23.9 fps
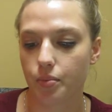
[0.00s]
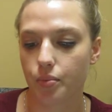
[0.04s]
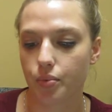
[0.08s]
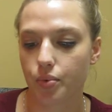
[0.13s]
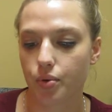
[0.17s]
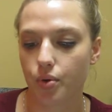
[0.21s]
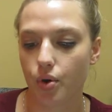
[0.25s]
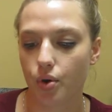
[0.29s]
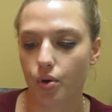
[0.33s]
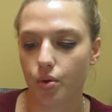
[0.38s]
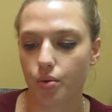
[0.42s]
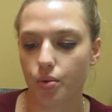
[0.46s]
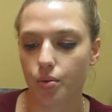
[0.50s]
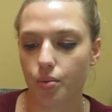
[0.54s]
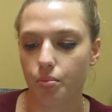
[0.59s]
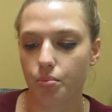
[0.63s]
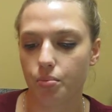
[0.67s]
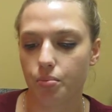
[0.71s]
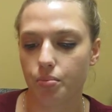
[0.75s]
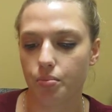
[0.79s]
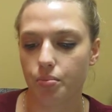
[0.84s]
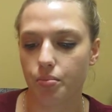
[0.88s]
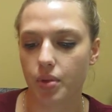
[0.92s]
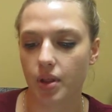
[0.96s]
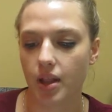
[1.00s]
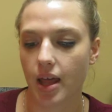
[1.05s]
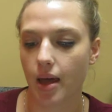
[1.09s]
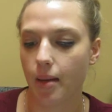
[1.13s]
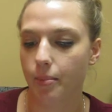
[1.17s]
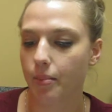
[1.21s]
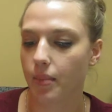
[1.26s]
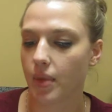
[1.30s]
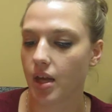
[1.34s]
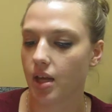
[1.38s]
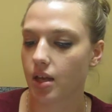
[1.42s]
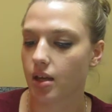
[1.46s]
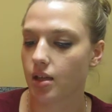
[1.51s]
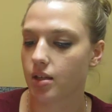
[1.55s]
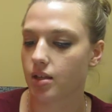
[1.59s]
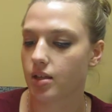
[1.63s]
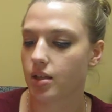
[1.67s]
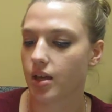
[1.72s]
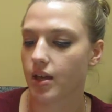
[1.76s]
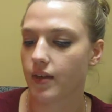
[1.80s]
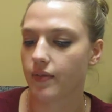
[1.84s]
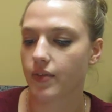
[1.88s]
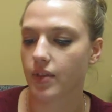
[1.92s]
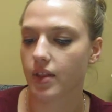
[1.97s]
problematic
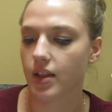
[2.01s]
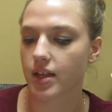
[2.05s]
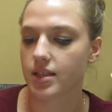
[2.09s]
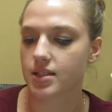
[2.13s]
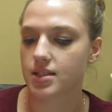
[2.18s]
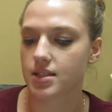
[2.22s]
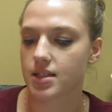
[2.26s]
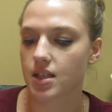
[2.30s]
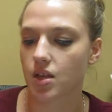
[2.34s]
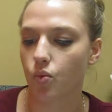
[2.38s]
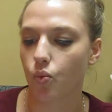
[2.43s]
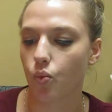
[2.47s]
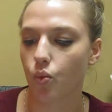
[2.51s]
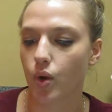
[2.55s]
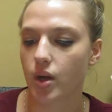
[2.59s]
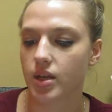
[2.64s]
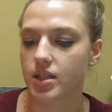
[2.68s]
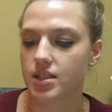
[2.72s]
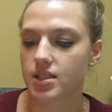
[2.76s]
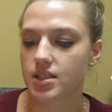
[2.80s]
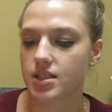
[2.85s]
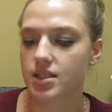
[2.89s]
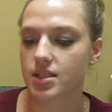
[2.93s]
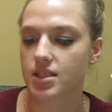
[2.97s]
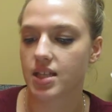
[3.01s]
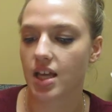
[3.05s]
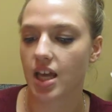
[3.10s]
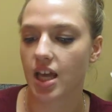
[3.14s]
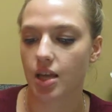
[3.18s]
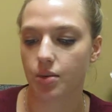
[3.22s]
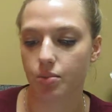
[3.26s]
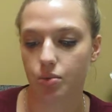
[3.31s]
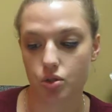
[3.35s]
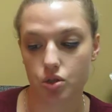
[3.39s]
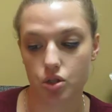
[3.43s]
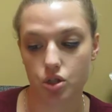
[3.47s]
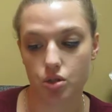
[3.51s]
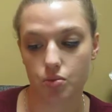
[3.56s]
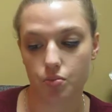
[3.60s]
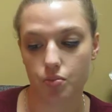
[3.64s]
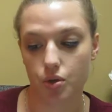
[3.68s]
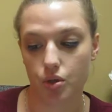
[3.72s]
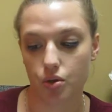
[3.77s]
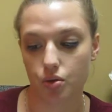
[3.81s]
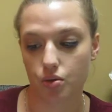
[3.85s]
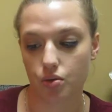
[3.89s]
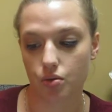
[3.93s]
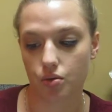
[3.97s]
if less than 1
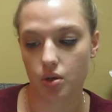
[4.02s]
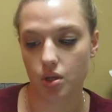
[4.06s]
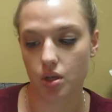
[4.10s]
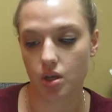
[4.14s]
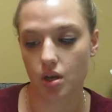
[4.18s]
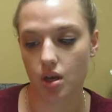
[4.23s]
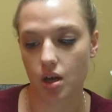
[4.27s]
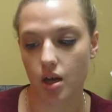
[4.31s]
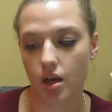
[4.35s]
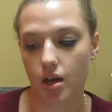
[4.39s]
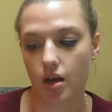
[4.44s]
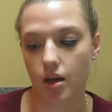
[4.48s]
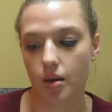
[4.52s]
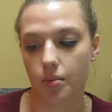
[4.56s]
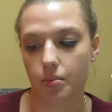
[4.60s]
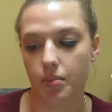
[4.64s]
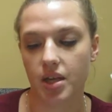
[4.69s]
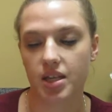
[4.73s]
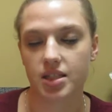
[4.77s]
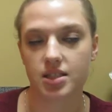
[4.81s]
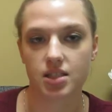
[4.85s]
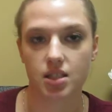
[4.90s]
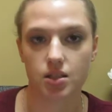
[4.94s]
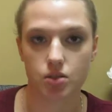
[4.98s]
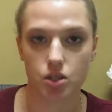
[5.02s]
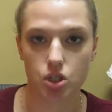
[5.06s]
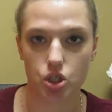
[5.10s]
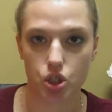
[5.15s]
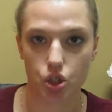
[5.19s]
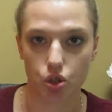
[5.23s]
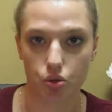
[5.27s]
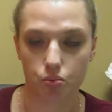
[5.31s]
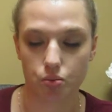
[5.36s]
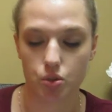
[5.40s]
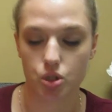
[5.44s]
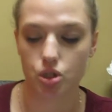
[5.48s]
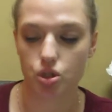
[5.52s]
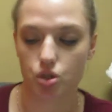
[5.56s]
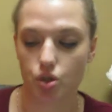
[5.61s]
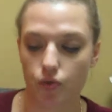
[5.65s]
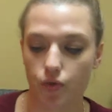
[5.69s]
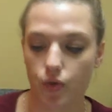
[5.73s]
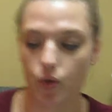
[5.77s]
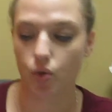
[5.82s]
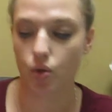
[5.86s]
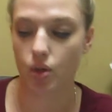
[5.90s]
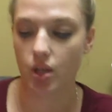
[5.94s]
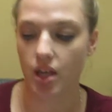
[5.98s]
tablespoon is consumed. So if
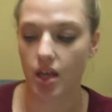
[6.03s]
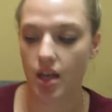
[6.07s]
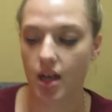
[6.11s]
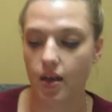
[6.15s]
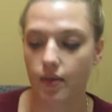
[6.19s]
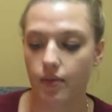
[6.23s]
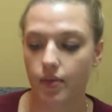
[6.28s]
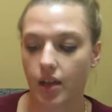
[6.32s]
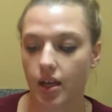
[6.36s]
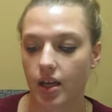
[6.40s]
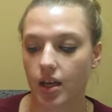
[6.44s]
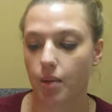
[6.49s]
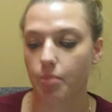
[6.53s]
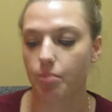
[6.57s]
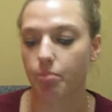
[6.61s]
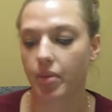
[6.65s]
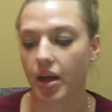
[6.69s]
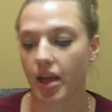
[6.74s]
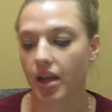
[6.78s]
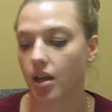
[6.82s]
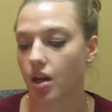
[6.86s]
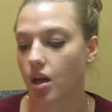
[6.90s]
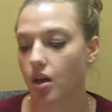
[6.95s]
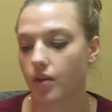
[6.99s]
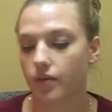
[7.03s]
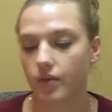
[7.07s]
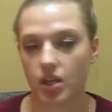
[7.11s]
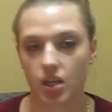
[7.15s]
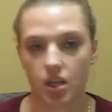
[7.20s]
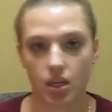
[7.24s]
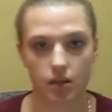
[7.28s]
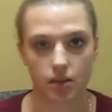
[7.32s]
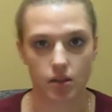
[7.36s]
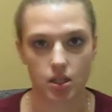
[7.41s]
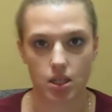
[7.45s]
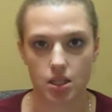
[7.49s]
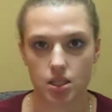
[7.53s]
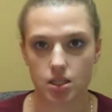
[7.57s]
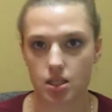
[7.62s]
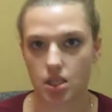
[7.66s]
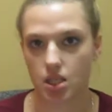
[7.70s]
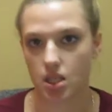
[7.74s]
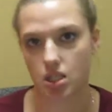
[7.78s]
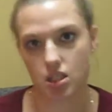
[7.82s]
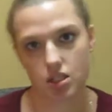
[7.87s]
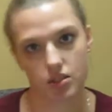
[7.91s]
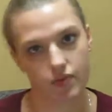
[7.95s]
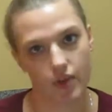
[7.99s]
you only have like a bite of any of this,
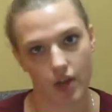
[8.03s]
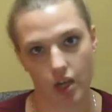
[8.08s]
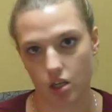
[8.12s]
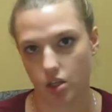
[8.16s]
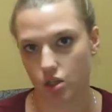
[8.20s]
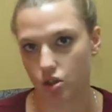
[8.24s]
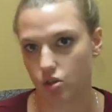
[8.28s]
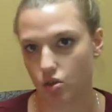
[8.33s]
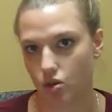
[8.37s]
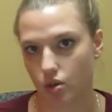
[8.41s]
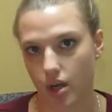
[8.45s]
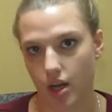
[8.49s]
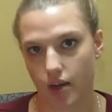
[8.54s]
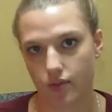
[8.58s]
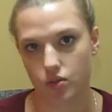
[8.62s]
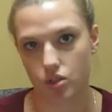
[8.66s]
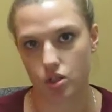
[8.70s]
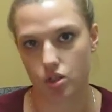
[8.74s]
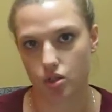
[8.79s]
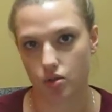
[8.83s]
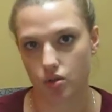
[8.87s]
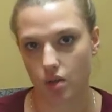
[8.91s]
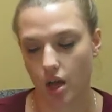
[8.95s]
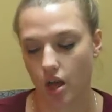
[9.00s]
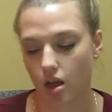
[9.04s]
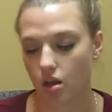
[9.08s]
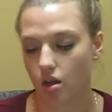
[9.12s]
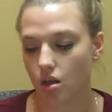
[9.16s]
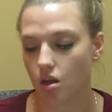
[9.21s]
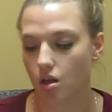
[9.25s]
it is fine. You don't have to do that.